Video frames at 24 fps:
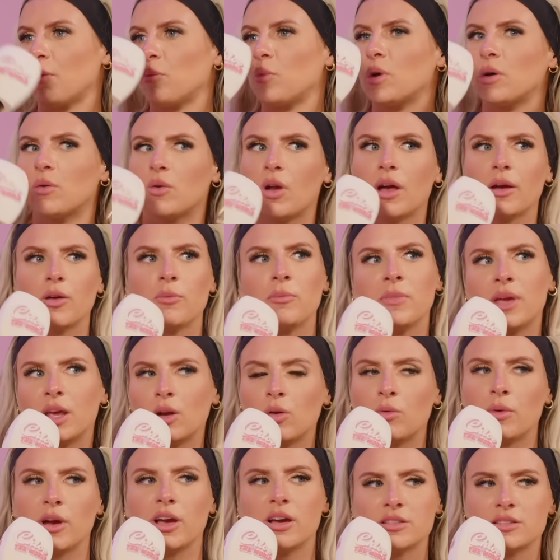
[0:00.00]
And we were like, me and
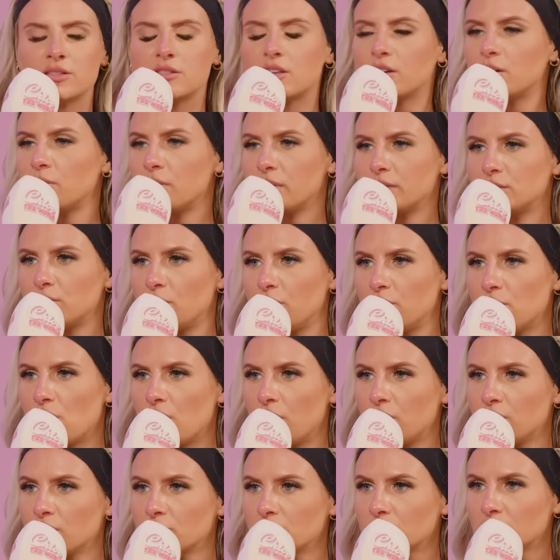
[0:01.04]
all my cousins took a picture of you.